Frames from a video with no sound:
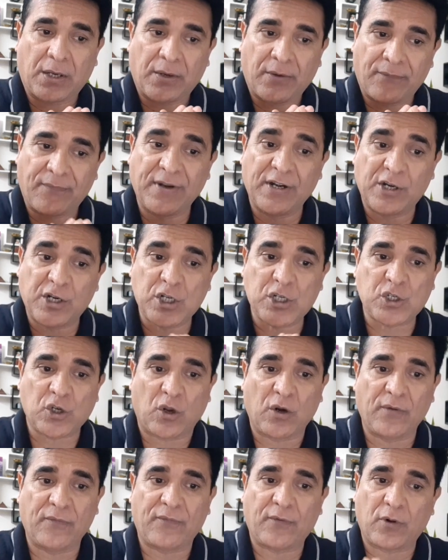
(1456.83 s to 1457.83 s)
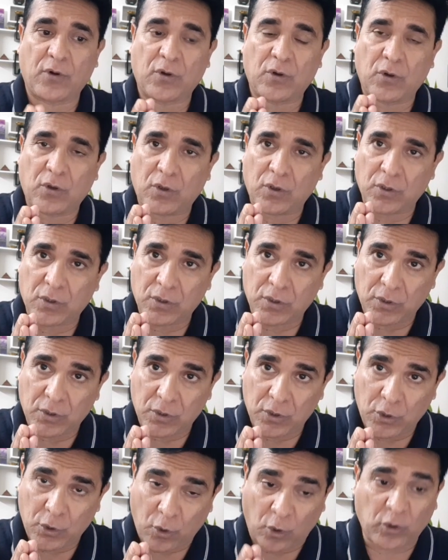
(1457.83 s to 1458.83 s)
will resolve
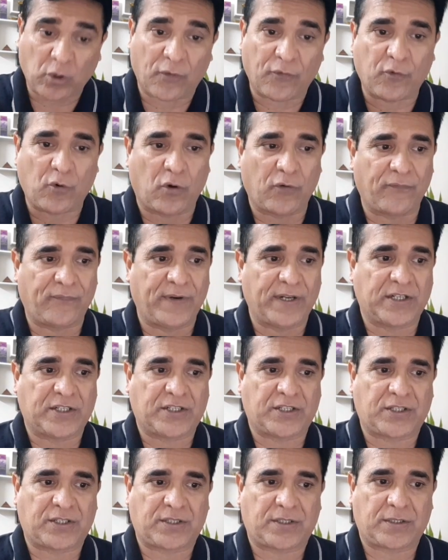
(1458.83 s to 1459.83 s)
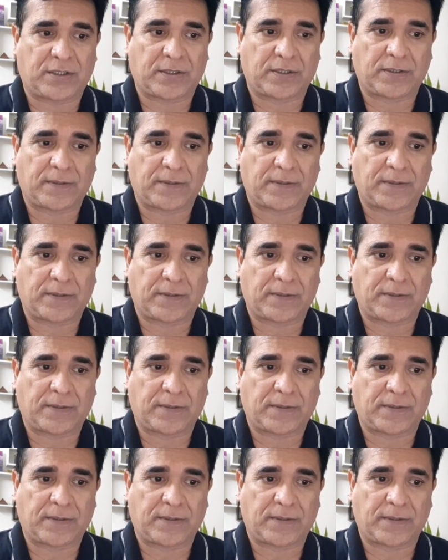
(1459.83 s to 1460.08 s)
a lot of conflicts